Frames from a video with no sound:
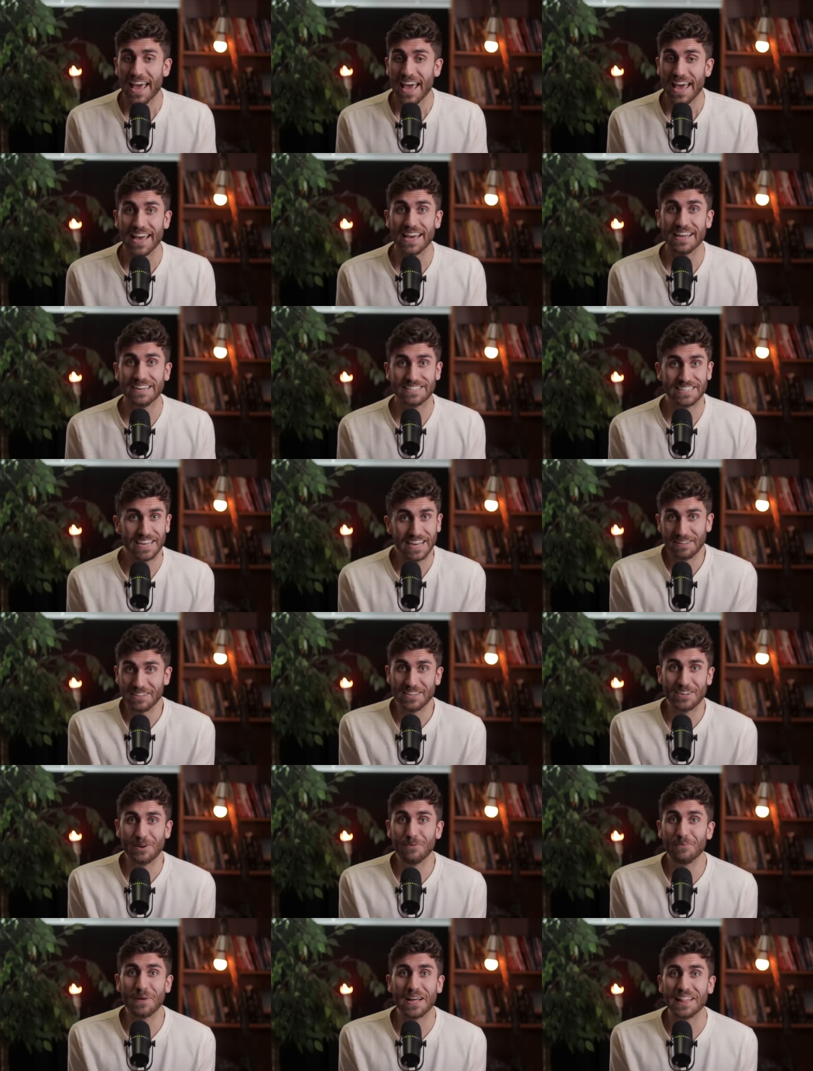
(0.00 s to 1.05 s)
And uh,
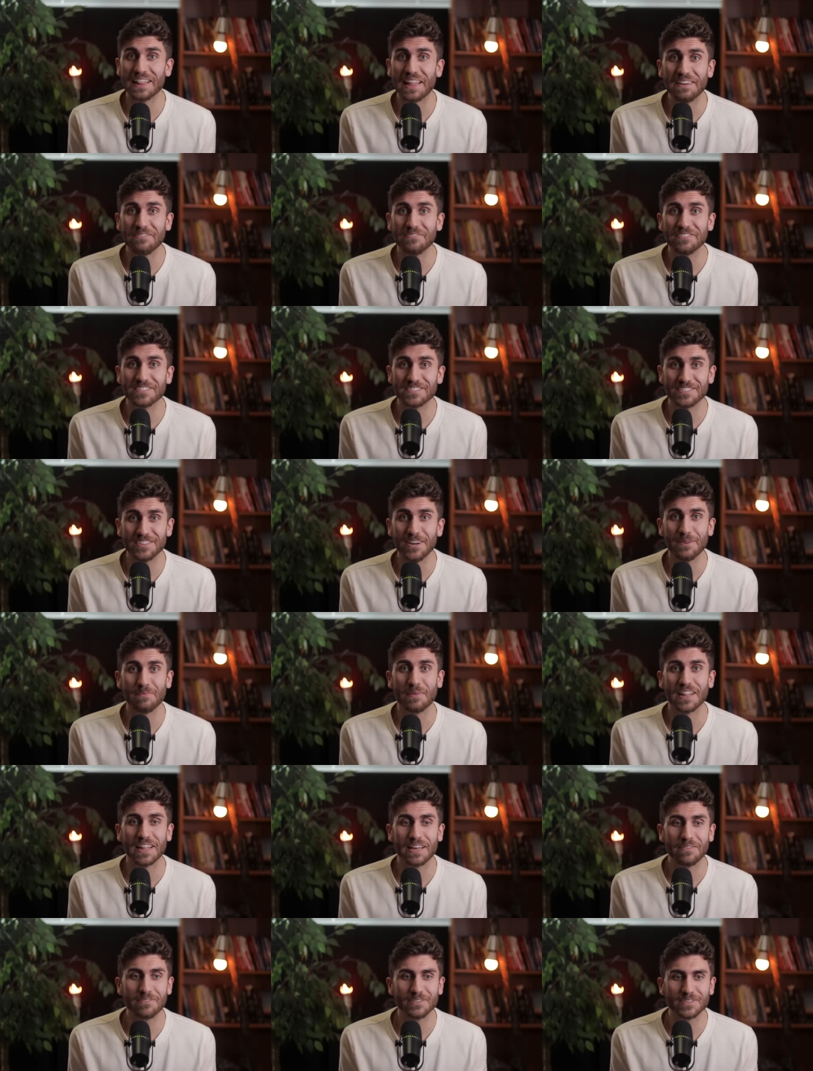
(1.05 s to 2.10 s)
you know, my life is good.
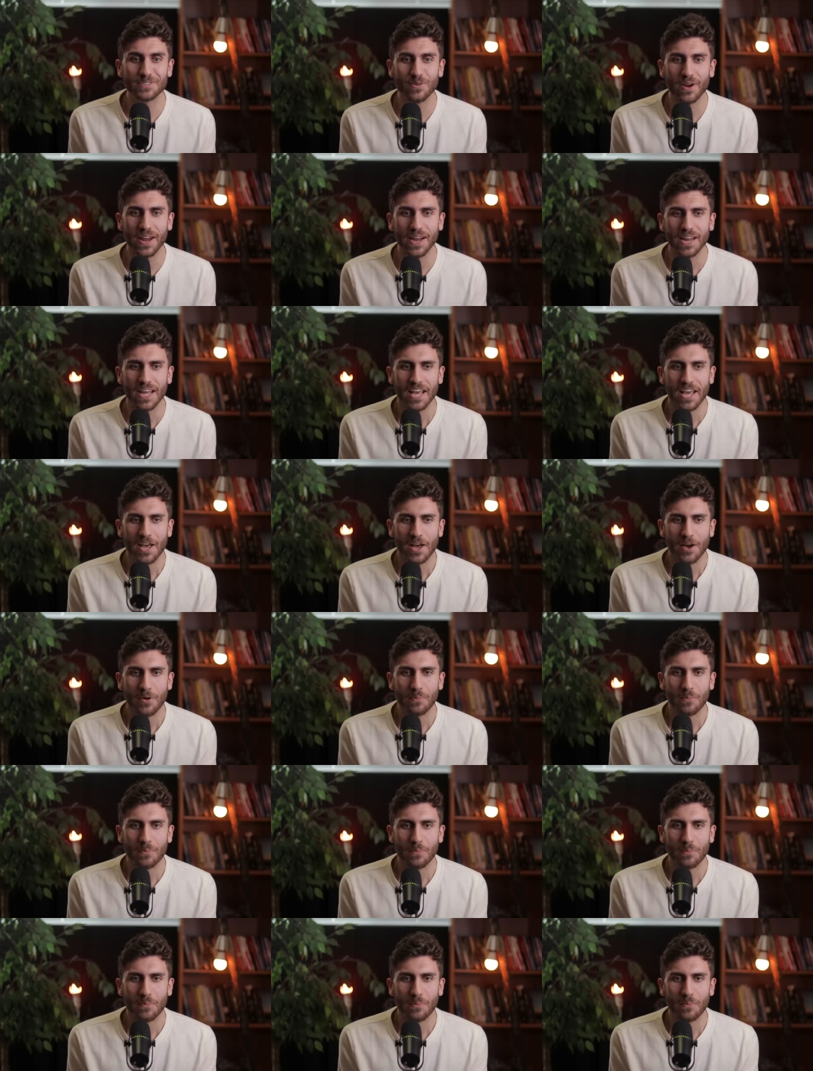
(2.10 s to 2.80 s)
My life is great